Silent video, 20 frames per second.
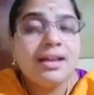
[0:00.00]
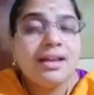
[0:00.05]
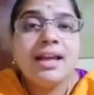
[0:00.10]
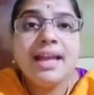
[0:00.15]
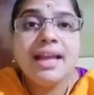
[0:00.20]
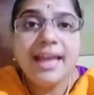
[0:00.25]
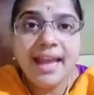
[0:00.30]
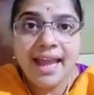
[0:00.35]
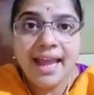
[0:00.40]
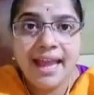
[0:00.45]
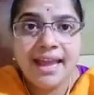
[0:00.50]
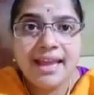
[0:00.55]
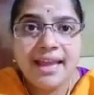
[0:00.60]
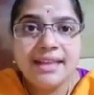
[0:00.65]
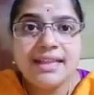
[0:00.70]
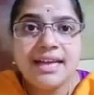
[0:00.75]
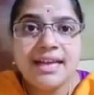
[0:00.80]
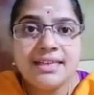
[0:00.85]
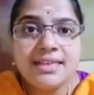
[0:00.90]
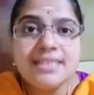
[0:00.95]
A,
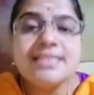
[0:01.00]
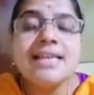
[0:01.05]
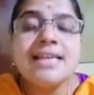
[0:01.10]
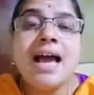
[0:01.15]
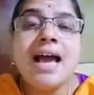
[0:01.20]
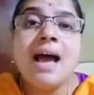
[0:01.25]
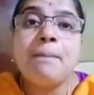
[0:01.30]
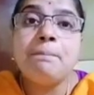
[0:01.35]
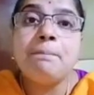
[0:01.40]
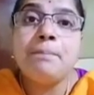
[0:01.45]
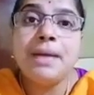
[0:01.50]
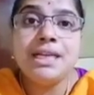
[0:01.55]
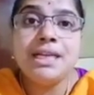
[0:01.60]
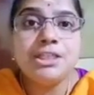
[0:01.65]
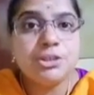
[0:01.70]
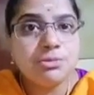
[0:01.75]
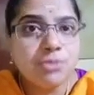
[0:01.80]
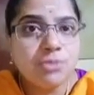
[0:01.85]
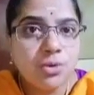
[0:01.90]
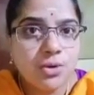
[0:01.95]
that is
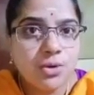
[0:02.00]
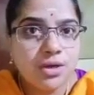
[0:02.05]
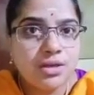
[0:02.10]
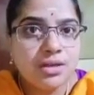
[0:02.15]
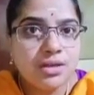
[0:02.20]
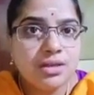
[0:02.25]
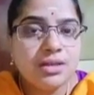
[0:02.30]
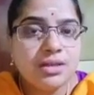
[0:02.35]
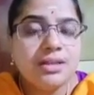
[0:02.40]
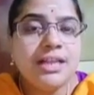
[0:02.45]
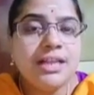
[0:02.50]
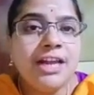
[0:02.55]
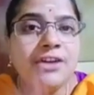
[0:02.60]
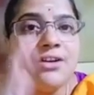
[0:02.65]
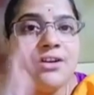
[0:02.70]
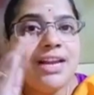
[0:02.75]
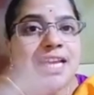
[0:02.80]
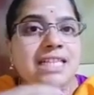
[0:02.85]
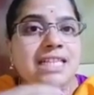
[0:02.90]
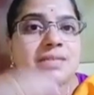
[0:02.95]
append mode. Then
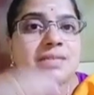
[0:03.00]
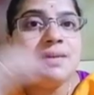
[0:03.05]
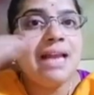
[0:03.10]
only it will